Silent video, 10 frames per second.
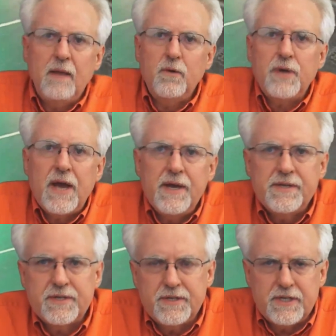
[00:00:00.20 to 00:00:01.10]
Hello,
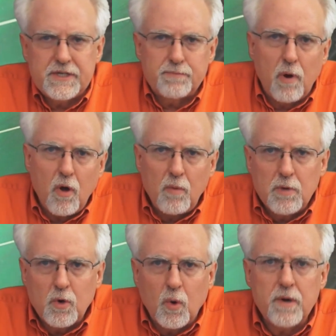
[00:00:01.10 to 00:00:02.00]
guys. This is Paul
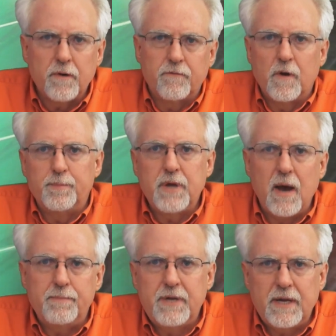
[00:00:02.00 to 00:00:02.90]
McWhorter from
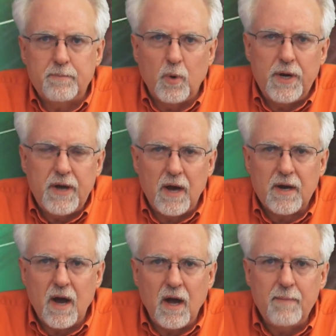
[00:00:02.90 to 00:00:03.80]

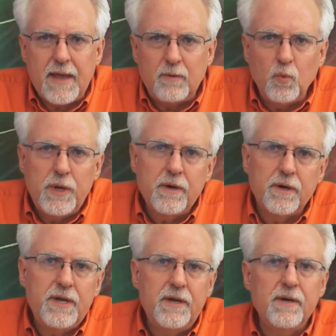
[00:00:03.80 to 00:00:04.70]
TopTechBoy.com, and we
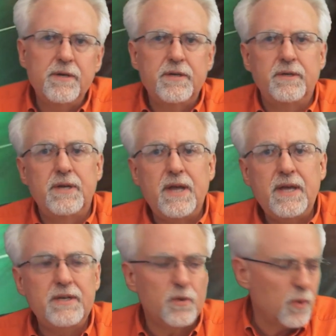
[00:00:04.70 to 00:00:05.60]
are here
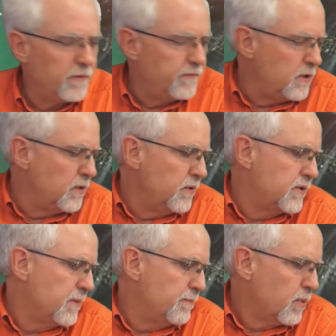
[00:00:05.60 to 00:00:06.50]
today to review
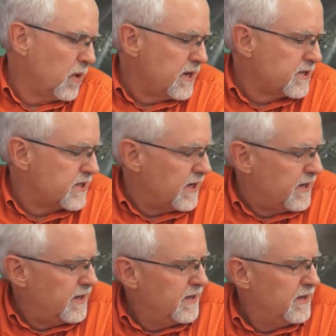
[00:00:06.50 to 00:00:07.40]
the Prusa
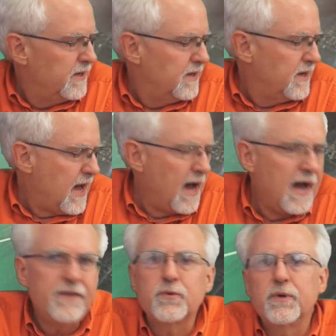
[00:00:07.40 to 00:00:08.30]

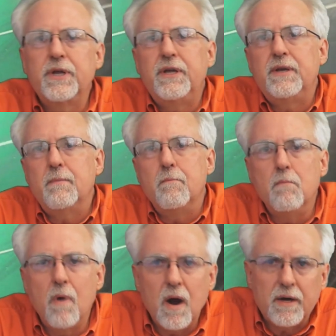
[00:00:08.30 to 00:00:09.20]
i3
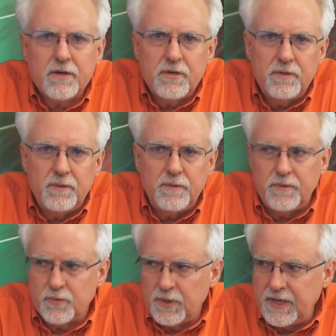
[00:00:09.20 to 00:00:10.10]
Mark II
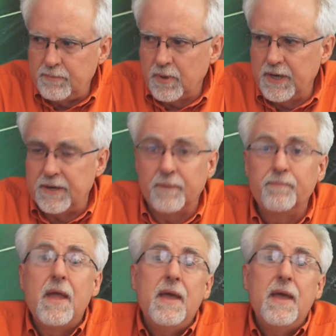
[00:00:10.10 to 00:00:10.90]
3D printer.